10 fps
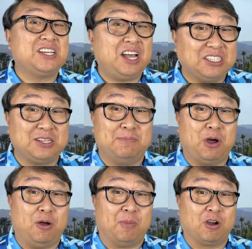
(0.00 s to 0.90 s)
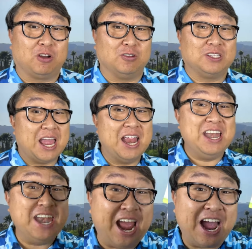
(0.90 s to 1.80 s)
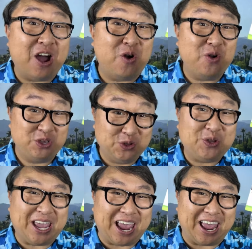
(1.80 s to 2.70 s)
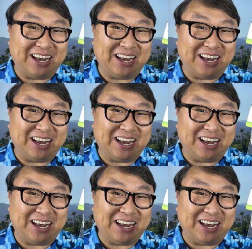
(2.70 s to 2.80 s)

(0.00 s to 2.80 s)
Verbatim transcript: custom ball markers, now you can.